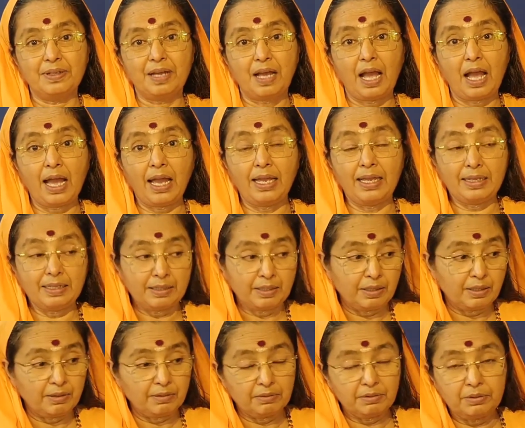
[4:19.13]
I
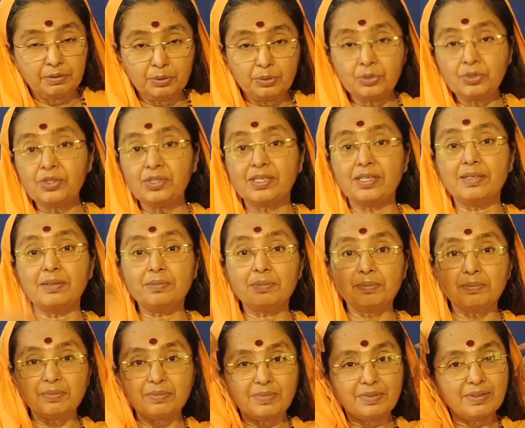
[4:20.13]
use
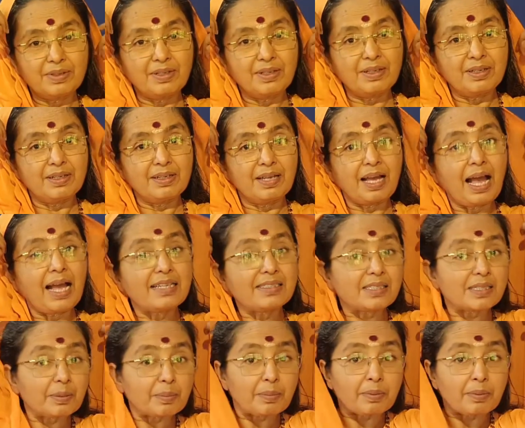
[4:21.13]
him as